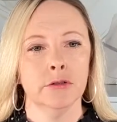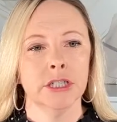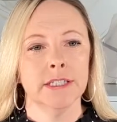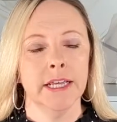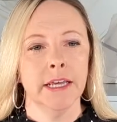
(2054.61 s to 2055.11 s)

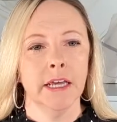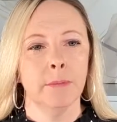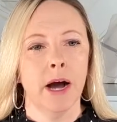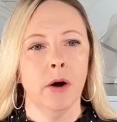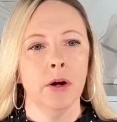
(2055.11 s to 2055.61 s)
just thinking
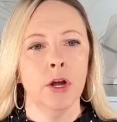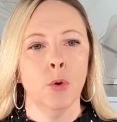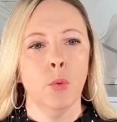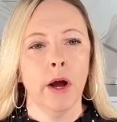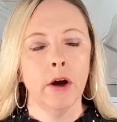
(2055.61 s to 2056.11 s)
about
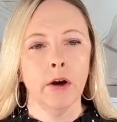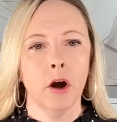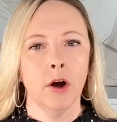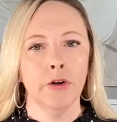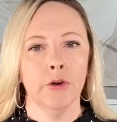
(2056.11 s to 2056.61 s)
where
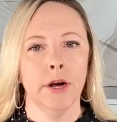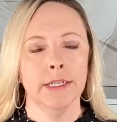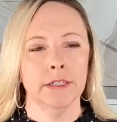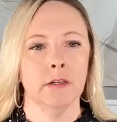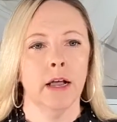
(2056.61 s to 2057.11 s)
are your
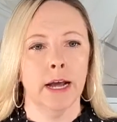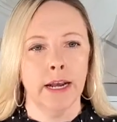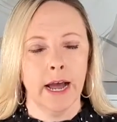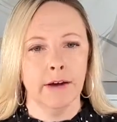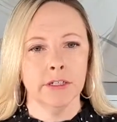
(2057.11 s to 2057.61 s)
ideal
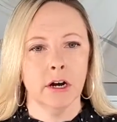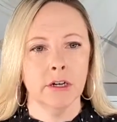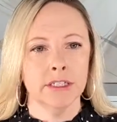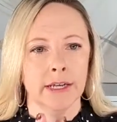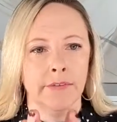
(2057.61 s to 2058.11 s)
client
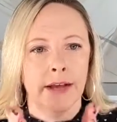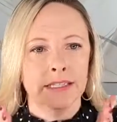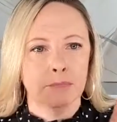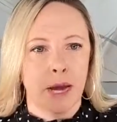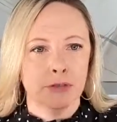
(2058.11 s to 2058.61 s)
avatars on that
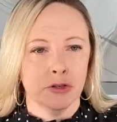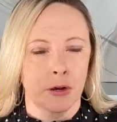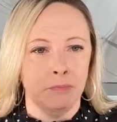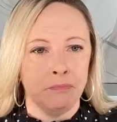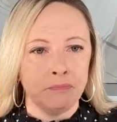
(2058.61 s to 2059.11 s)

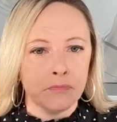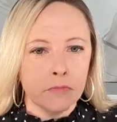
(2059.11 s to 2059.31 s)
spectrum